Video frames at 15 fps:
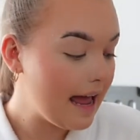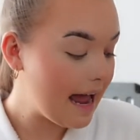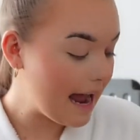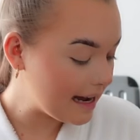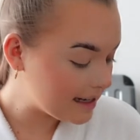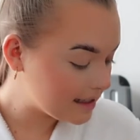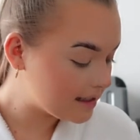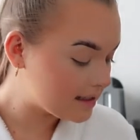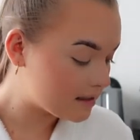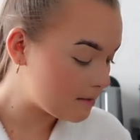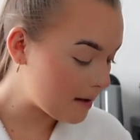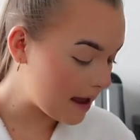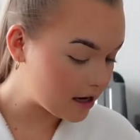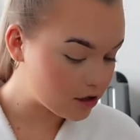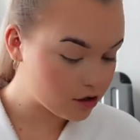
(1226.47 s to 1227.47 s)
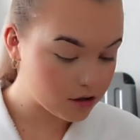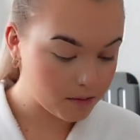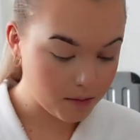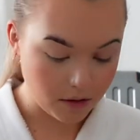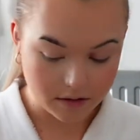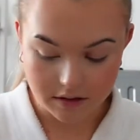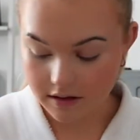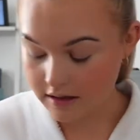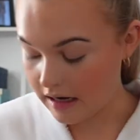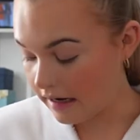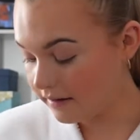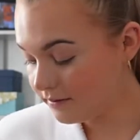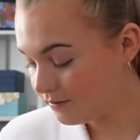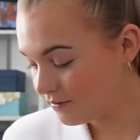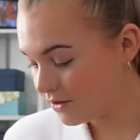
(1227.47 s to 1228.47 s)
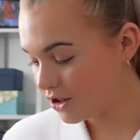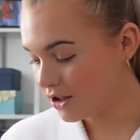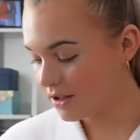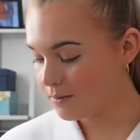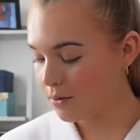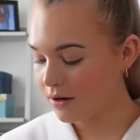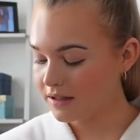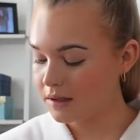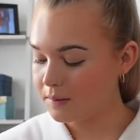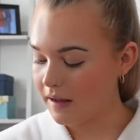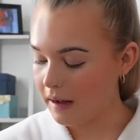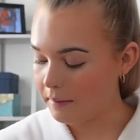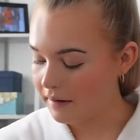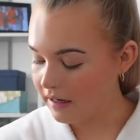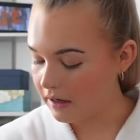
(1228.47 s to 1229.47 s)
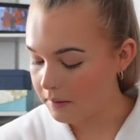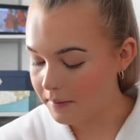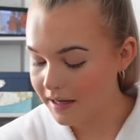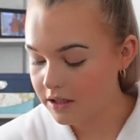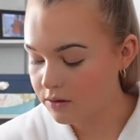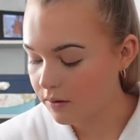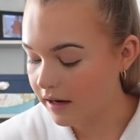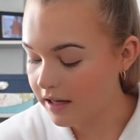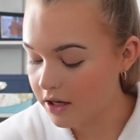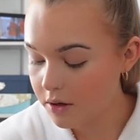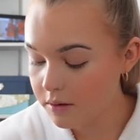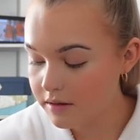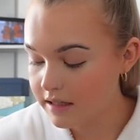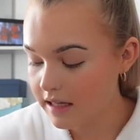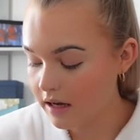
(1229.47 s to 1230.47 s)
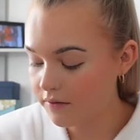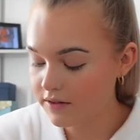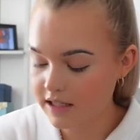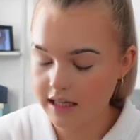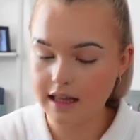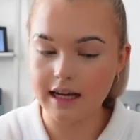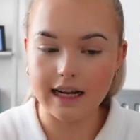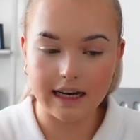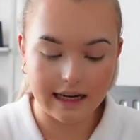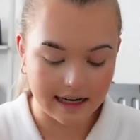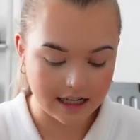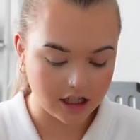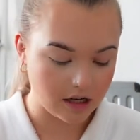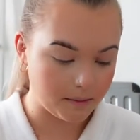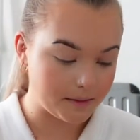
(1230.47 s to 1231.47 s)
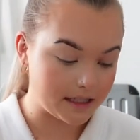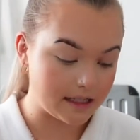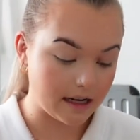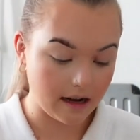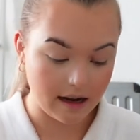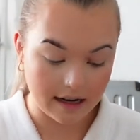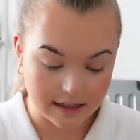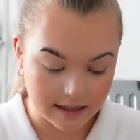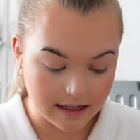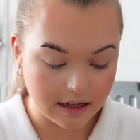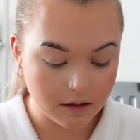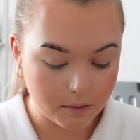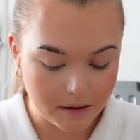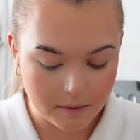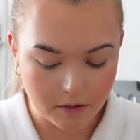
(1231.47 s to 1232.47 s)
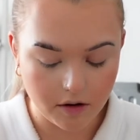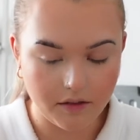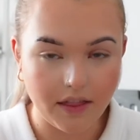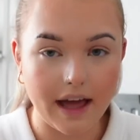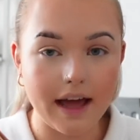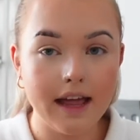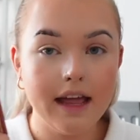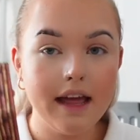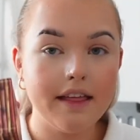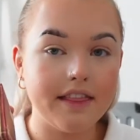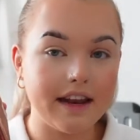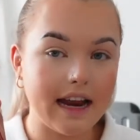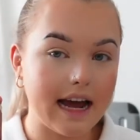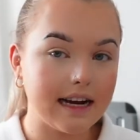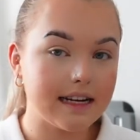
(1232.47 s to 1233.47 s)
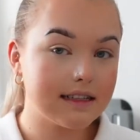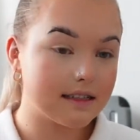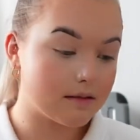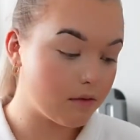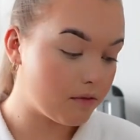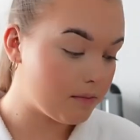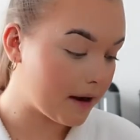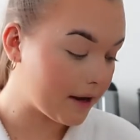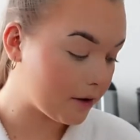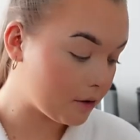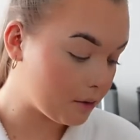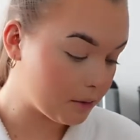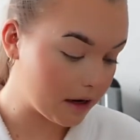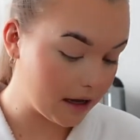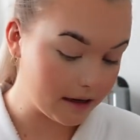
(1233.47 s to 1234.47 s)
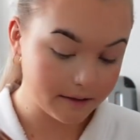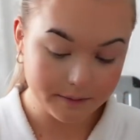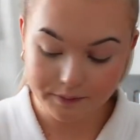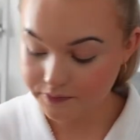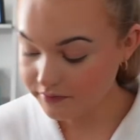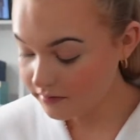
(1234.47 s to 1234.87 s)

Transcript: Added some extra bronzer, just to bronze me up a little bit. So I used the, obviously, the Clinique Chubby Stick. I added a little bit more of that. Then added some of my Hoola.